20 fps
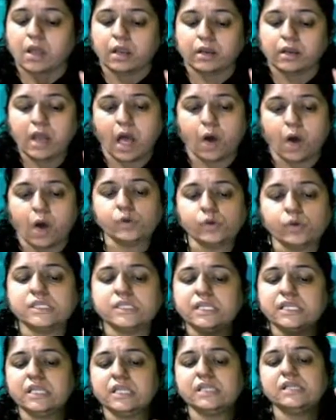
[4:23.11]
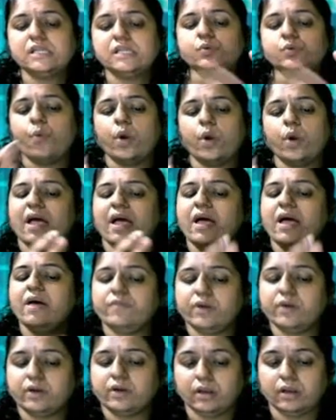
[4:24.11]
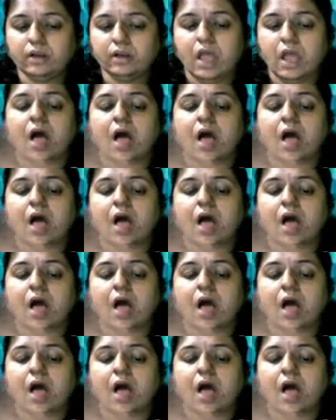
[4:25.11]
Now see this, what I have written.